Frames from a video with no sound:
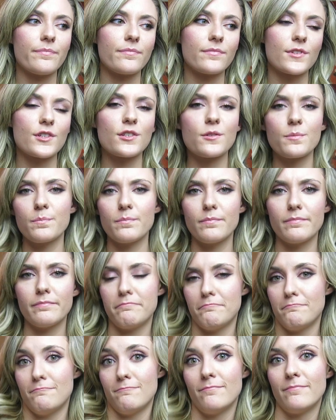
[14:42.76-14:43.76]
just
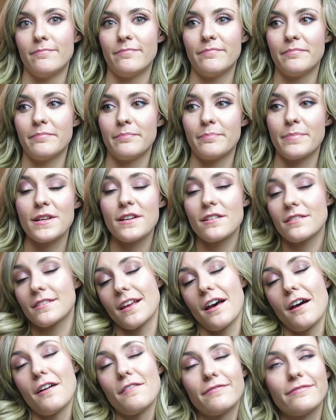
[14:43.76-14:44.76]
be
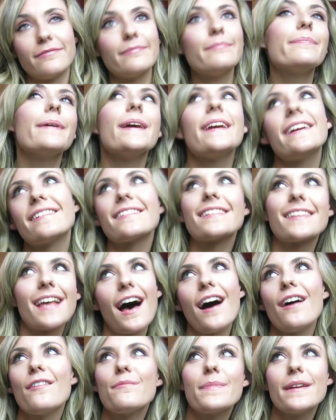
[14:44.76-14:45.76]
yourself. Be
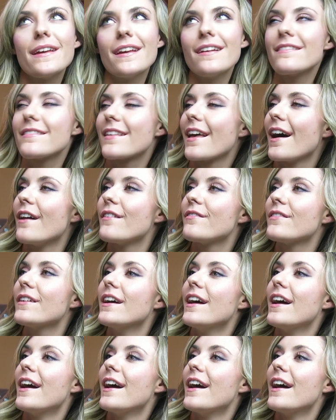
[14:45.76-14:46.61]
yourself, be yourself.